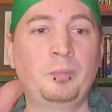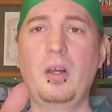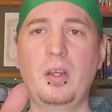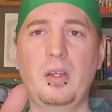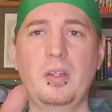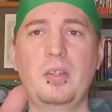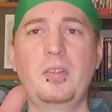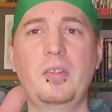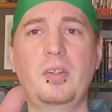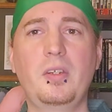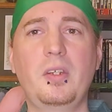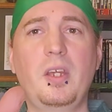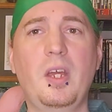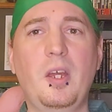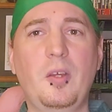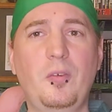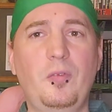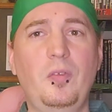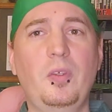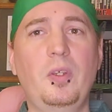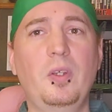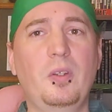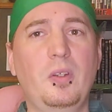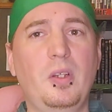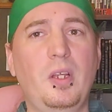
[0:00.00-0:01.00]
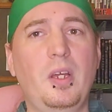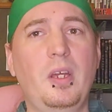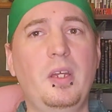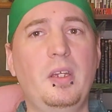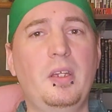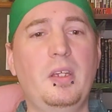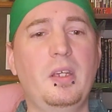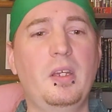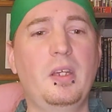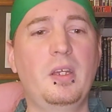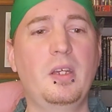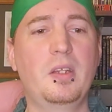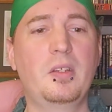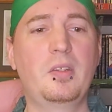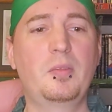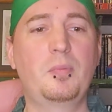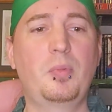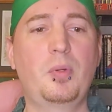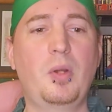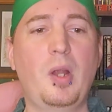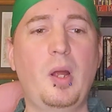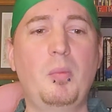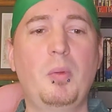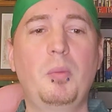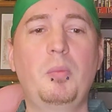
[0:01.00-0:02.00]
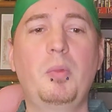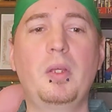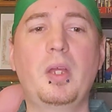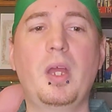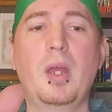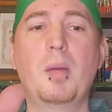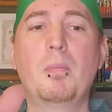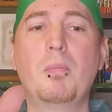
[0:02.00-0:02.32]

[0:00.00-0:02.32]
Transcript: Honestly, I feel like it's probably